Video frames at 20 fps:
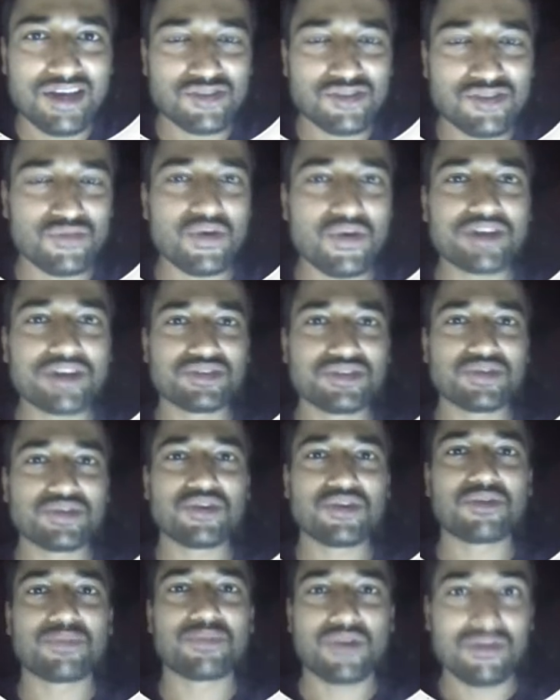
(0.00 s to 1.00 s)
So what should
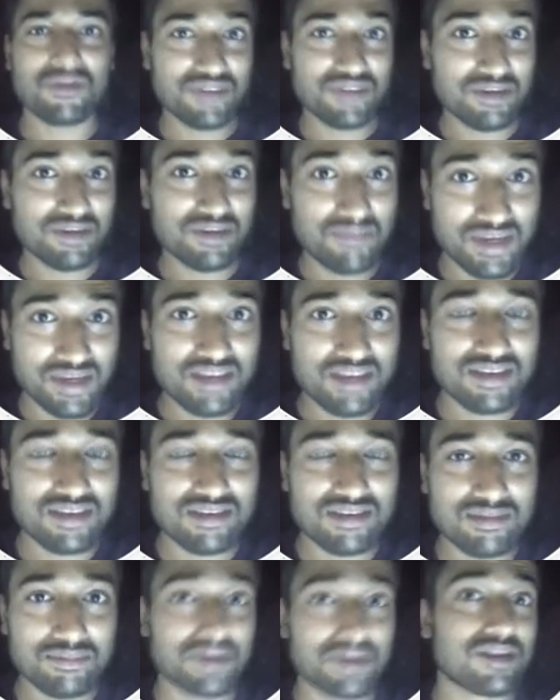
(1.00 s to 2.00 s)
your profit be
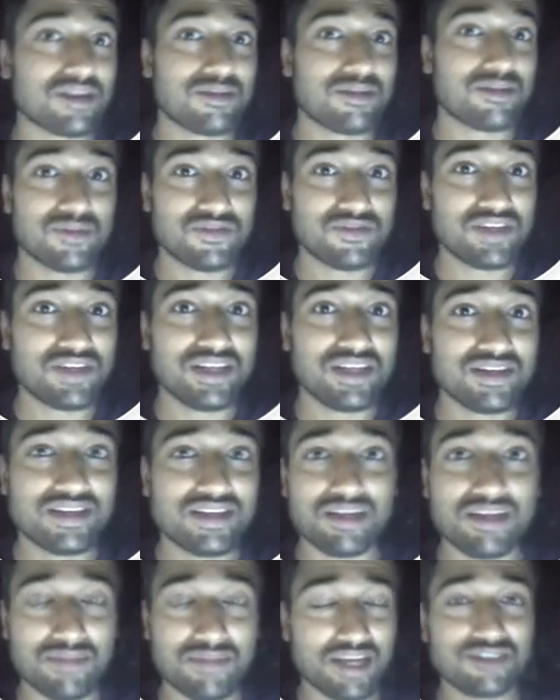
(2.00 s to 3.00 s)
per cup of tea?
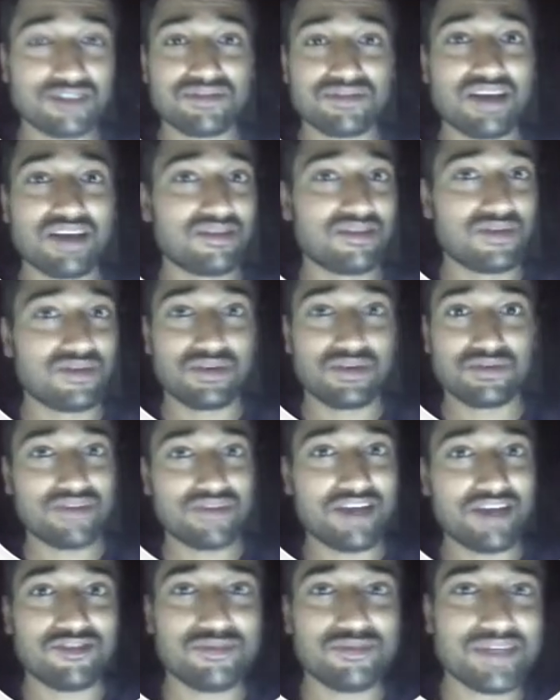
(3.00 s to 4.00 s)
10 minus 5 equal to
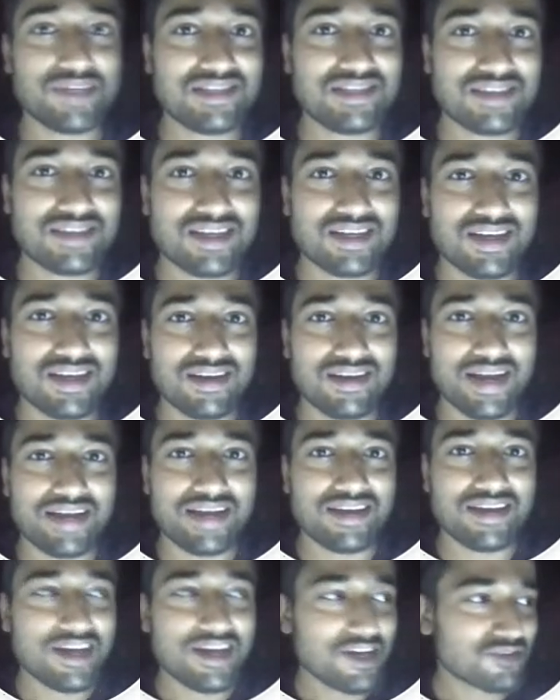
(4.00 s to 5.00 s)
5 rupees, right?
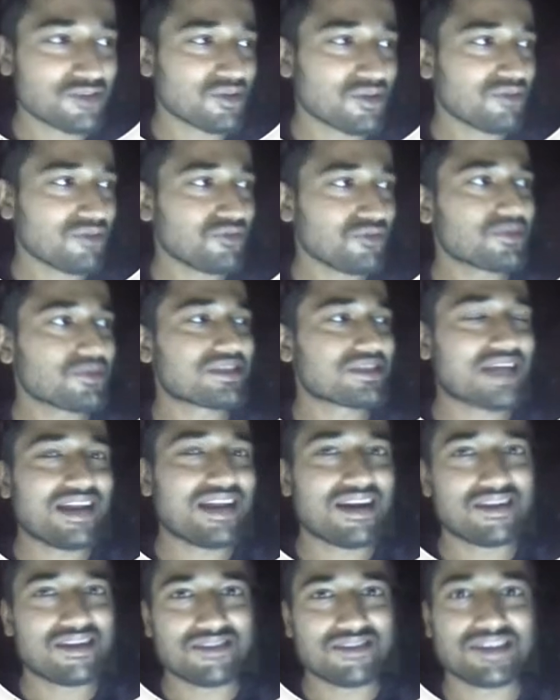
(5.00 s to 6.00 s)
So if you sell
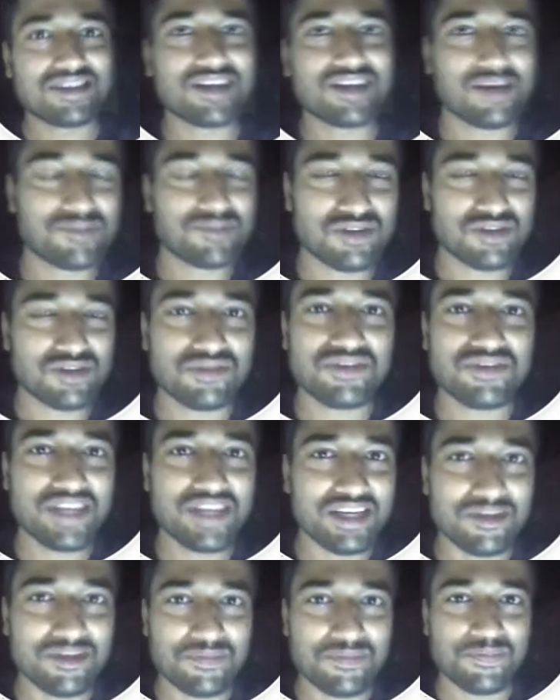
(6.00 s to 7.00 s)
100 cups of
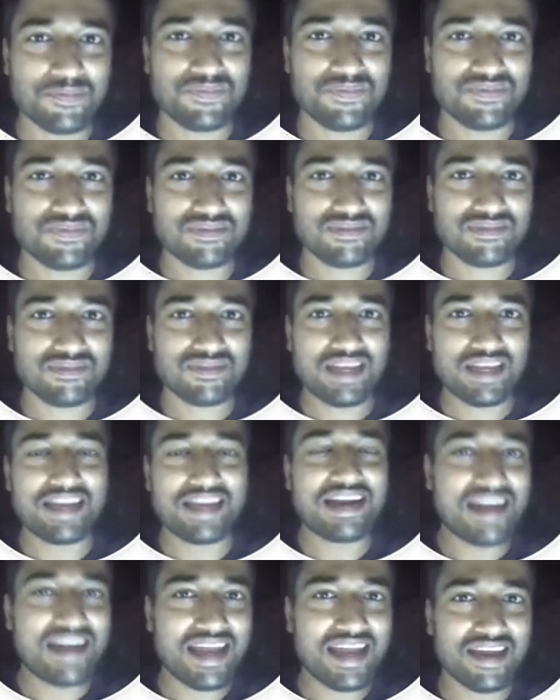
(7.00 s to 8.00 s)
tea in
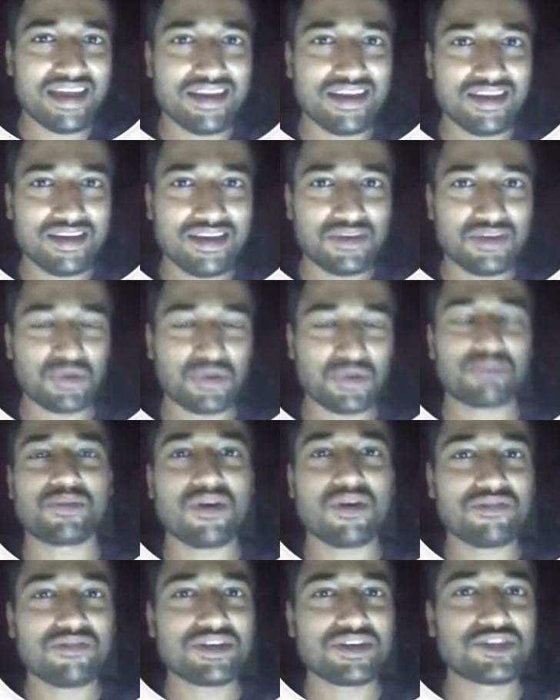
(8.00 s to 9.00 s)
a day, your
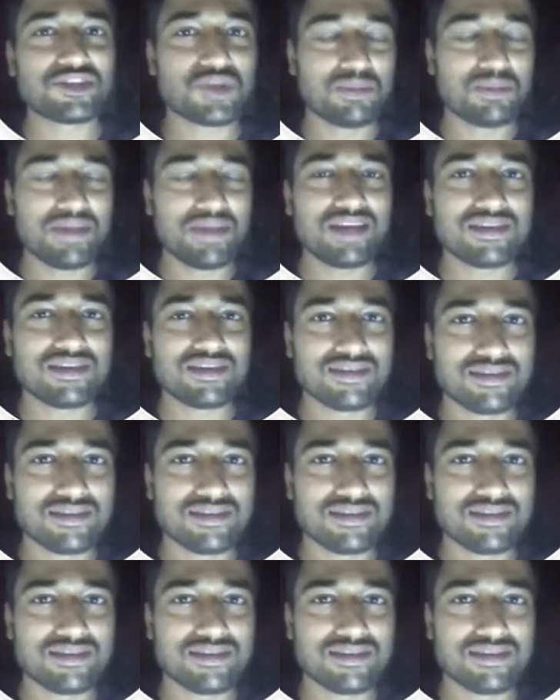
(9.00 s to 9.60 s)
profit should be